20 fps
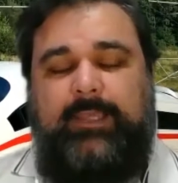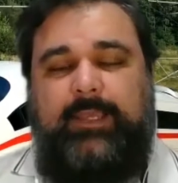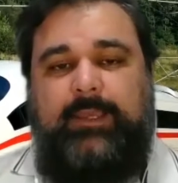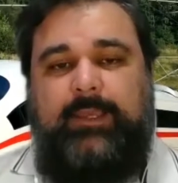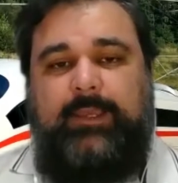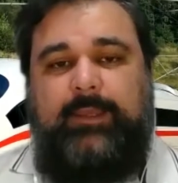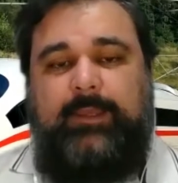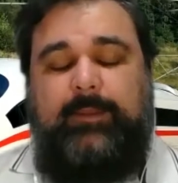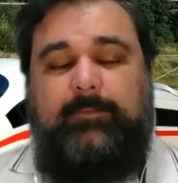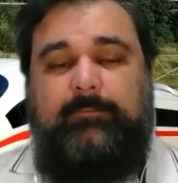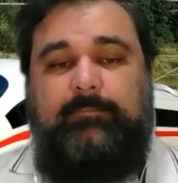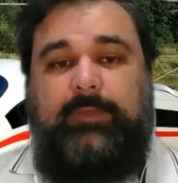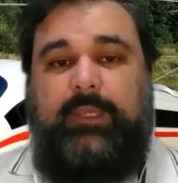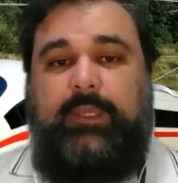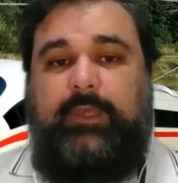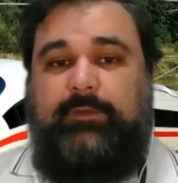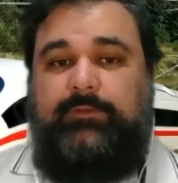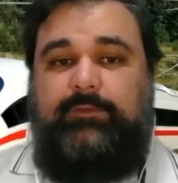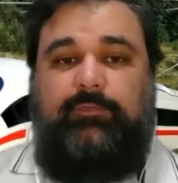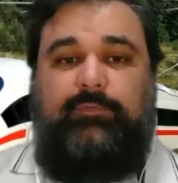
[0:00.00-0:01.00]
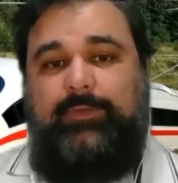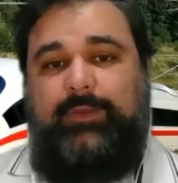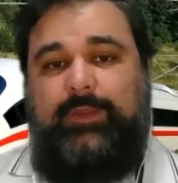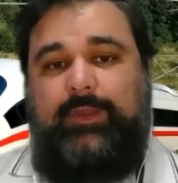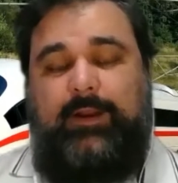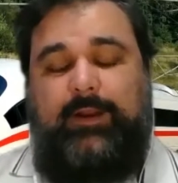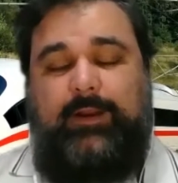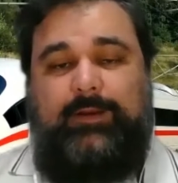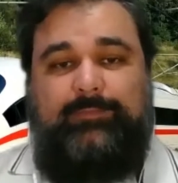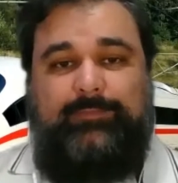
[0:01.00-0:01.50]
because
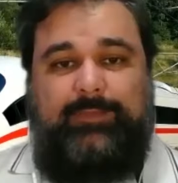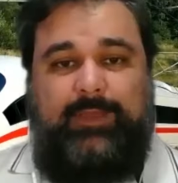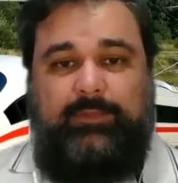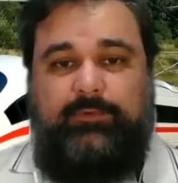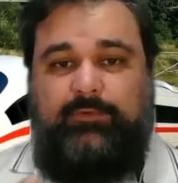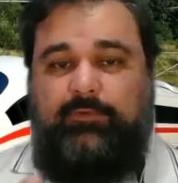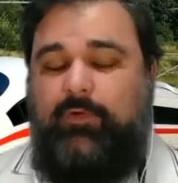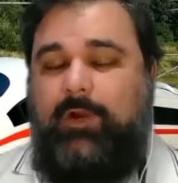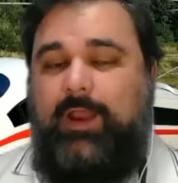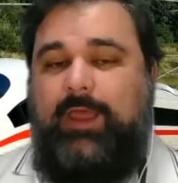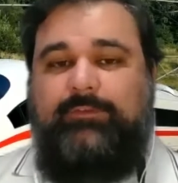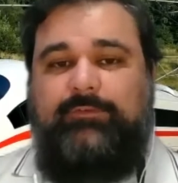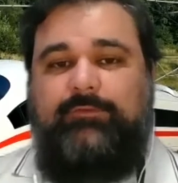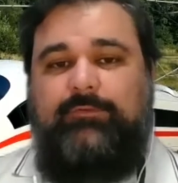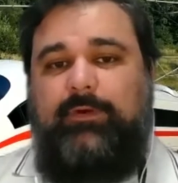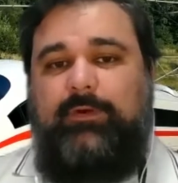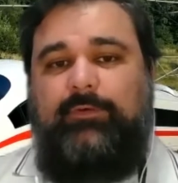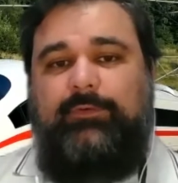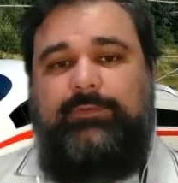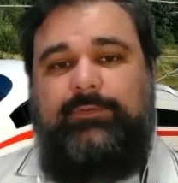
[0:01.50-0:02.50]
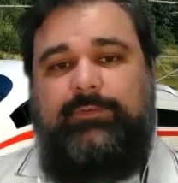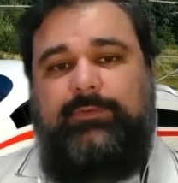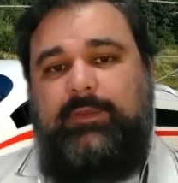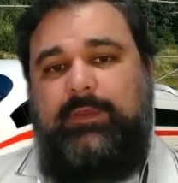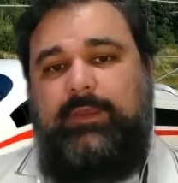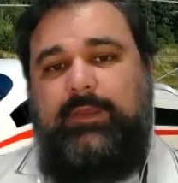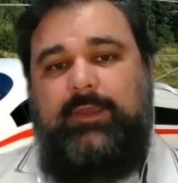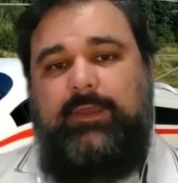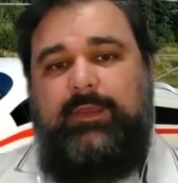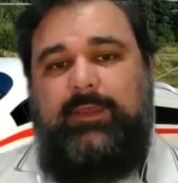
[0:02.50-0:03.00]
we are at crossroads
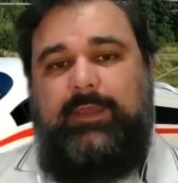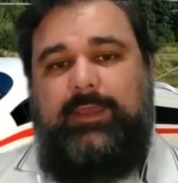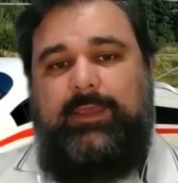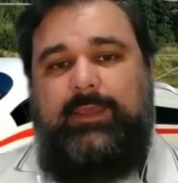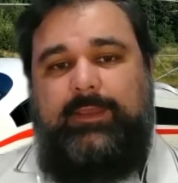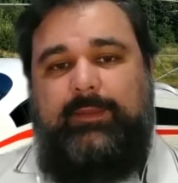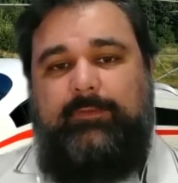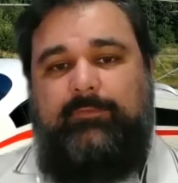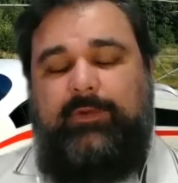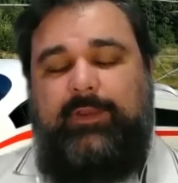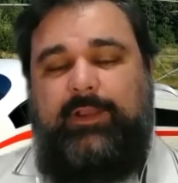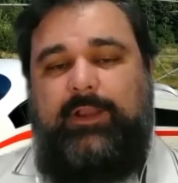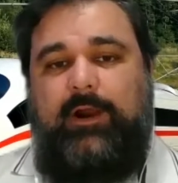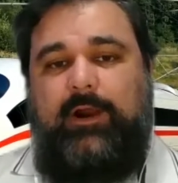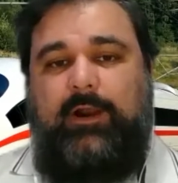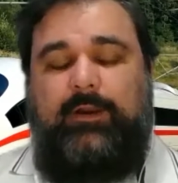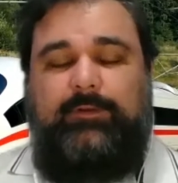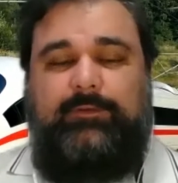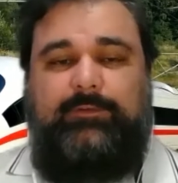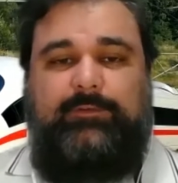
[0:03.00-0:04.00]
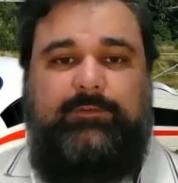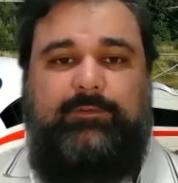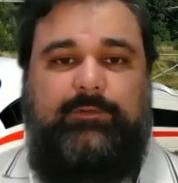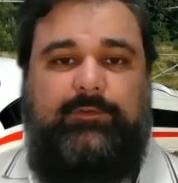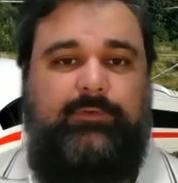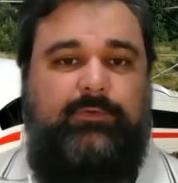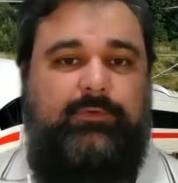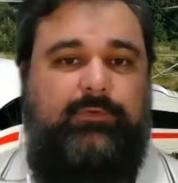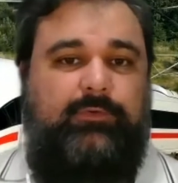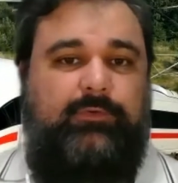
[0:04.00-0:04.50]
in regards
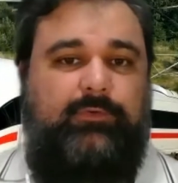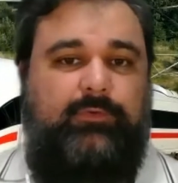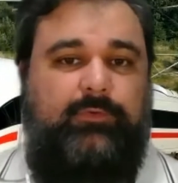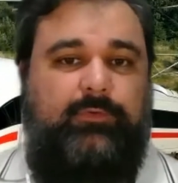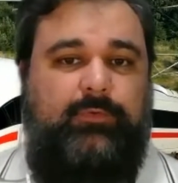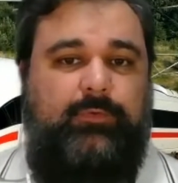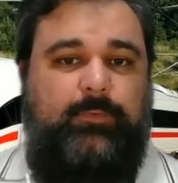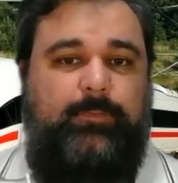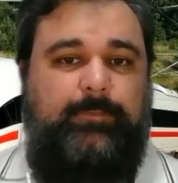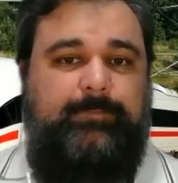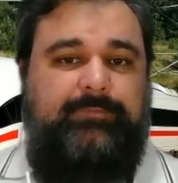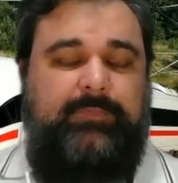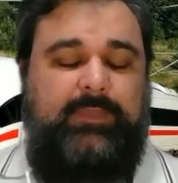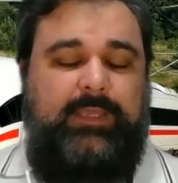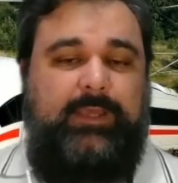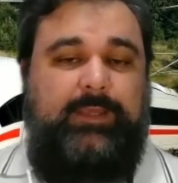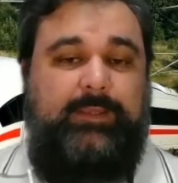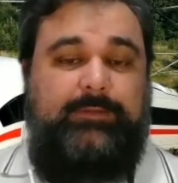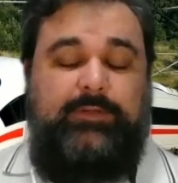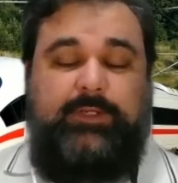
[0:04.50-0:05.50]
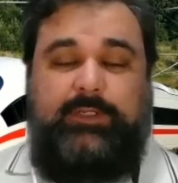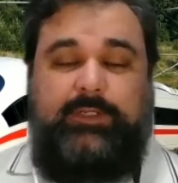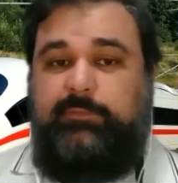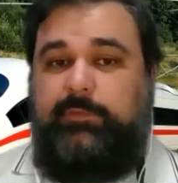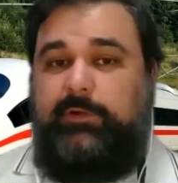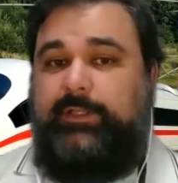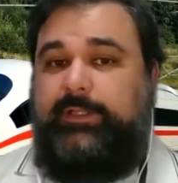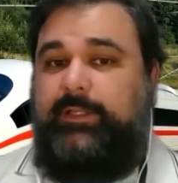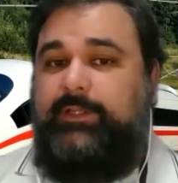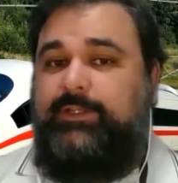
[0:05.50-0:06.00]
to
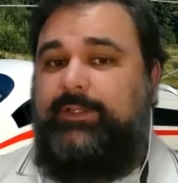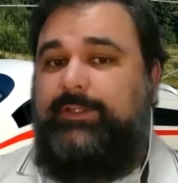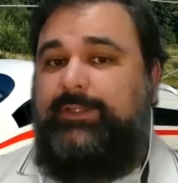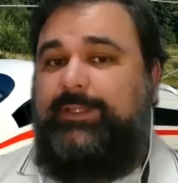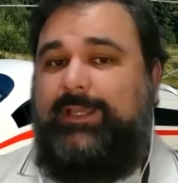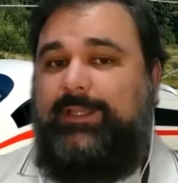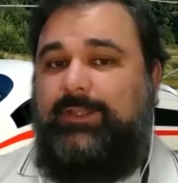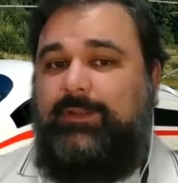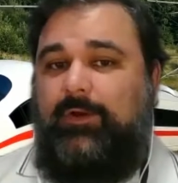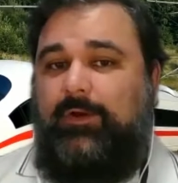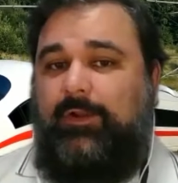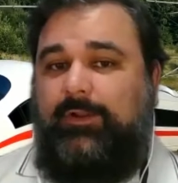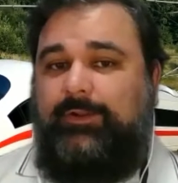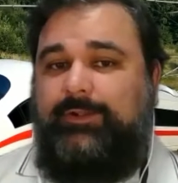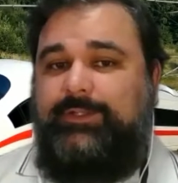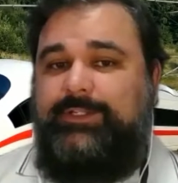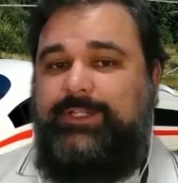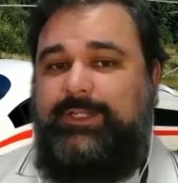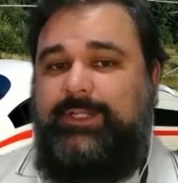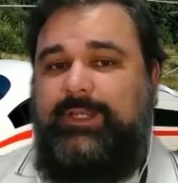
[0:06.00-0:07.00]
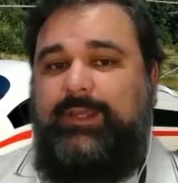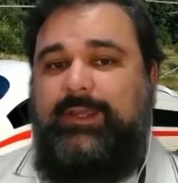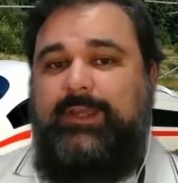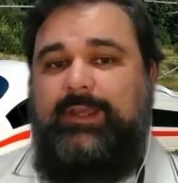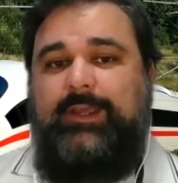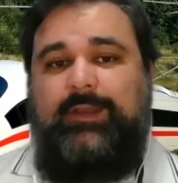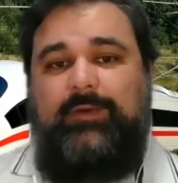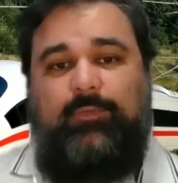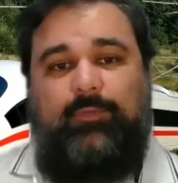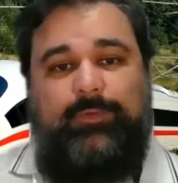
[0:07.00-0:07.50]
transportation technology
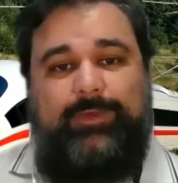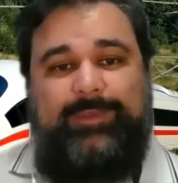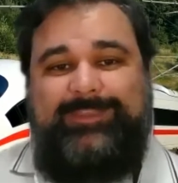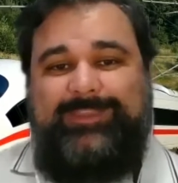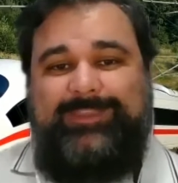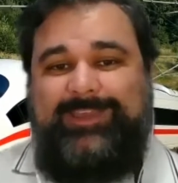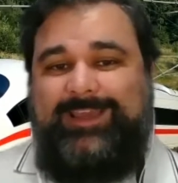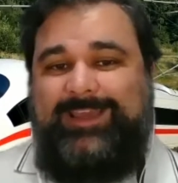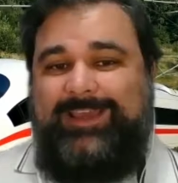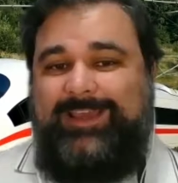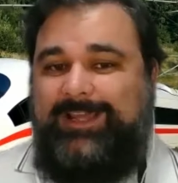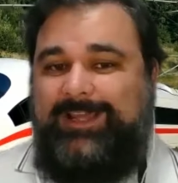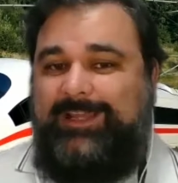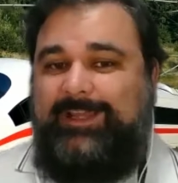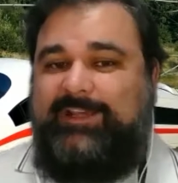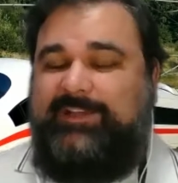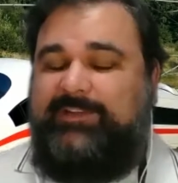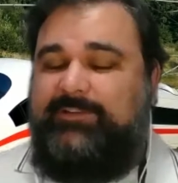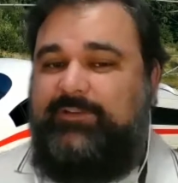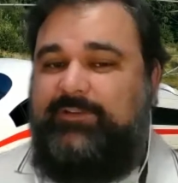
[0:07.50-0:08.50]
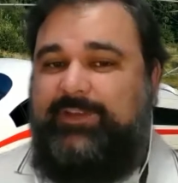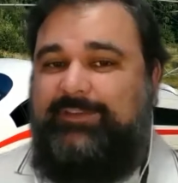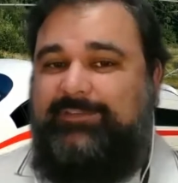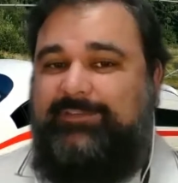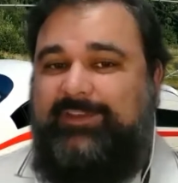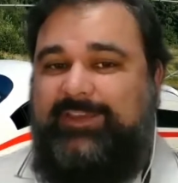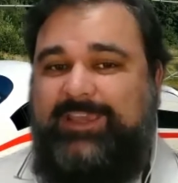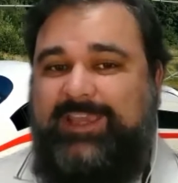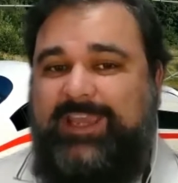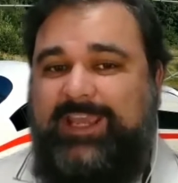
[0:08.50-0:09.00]
with
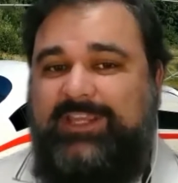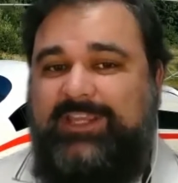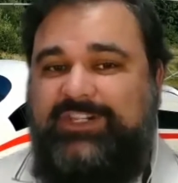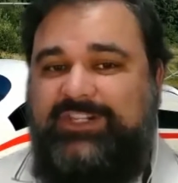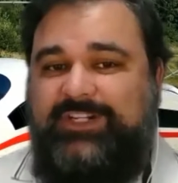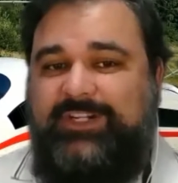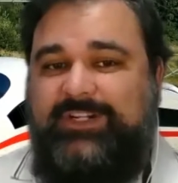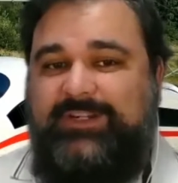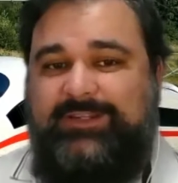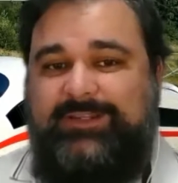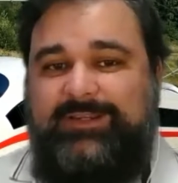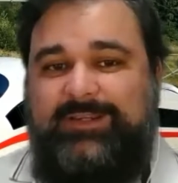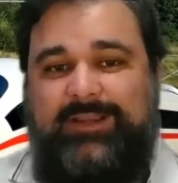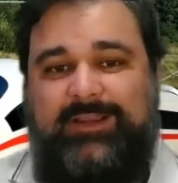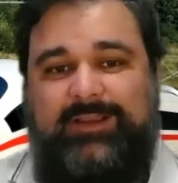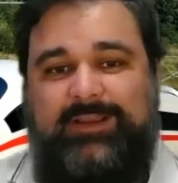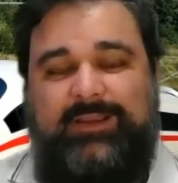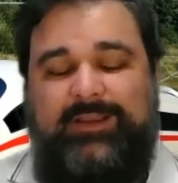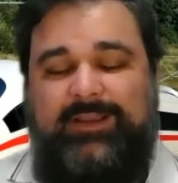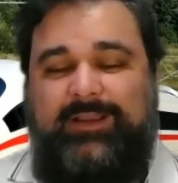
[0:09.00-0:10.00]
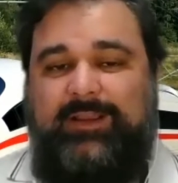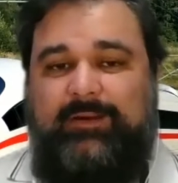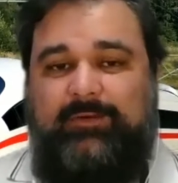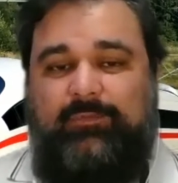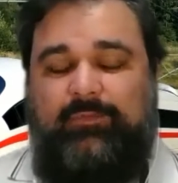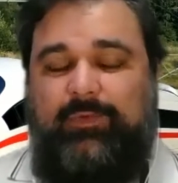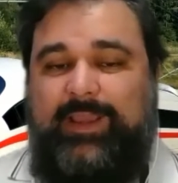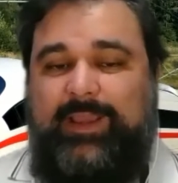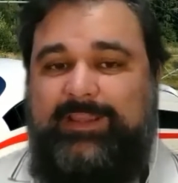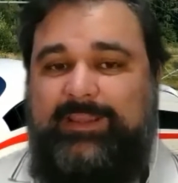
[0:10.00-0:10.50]
electrification.
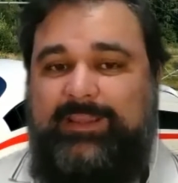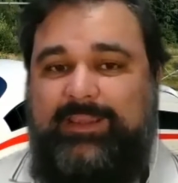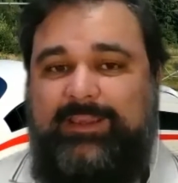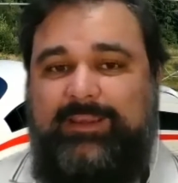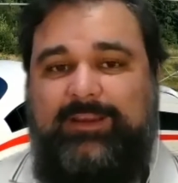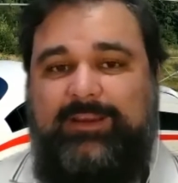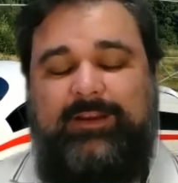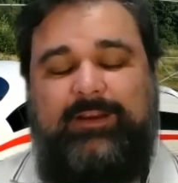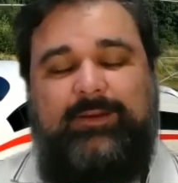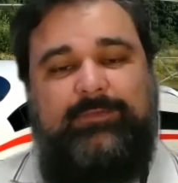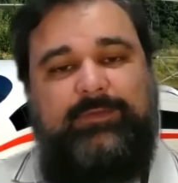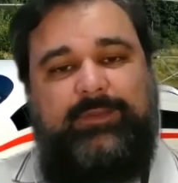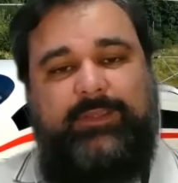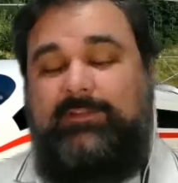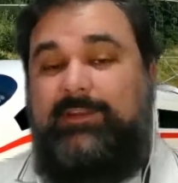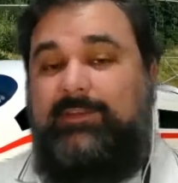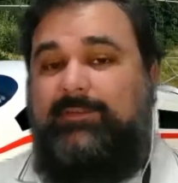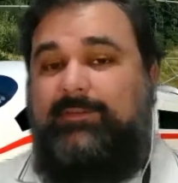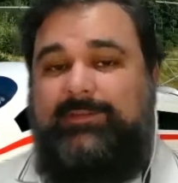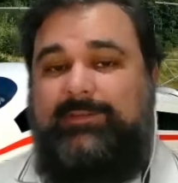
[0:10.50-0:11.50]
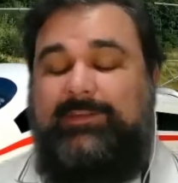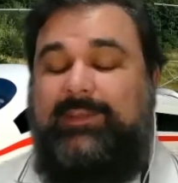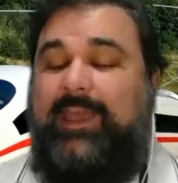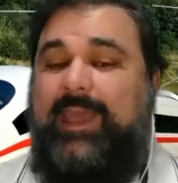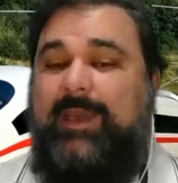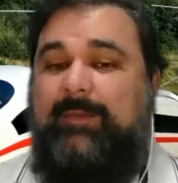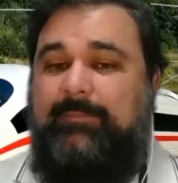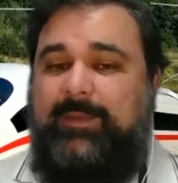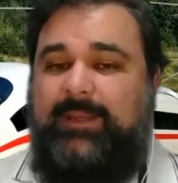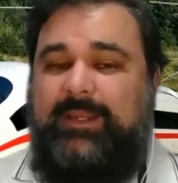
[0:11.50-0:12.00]
Right here, it's
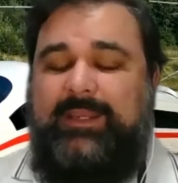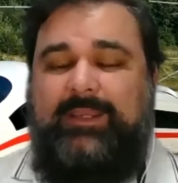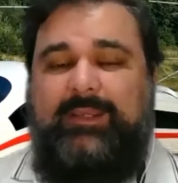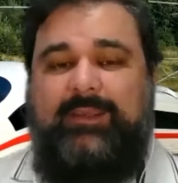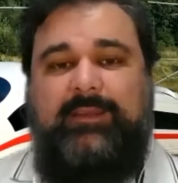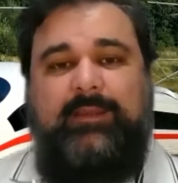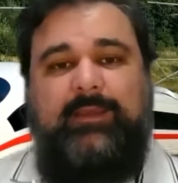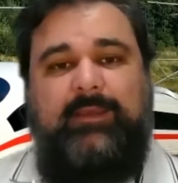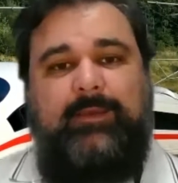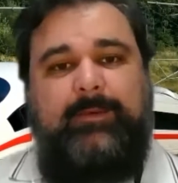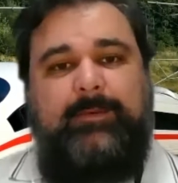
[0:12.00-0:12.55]
happening.